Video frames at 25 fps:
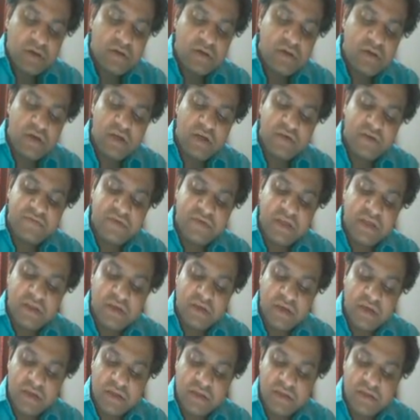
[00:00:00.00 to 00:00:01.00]
df sin
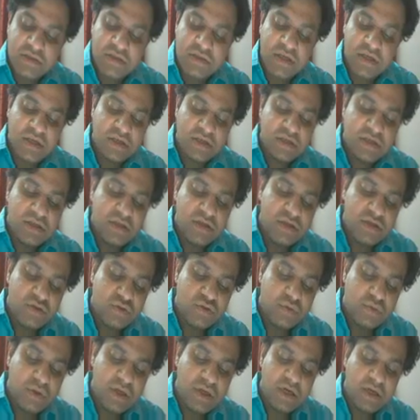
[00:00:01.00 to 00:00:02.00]
theta in this direction. These two
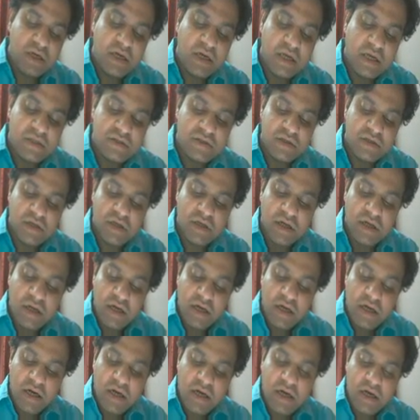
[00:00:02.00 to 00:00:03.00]
will get cancelled,
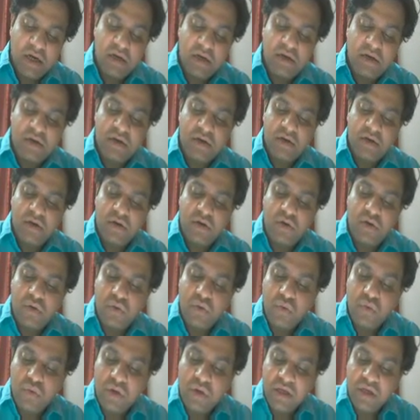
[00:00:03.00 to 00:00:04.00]
and
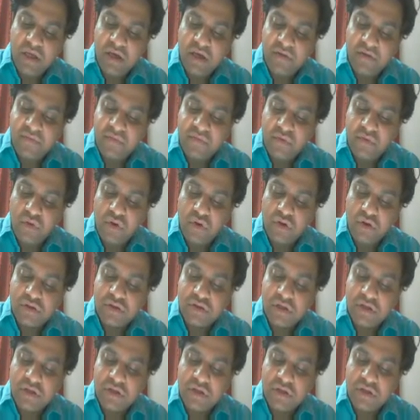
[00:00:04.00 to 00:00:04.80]
2df cos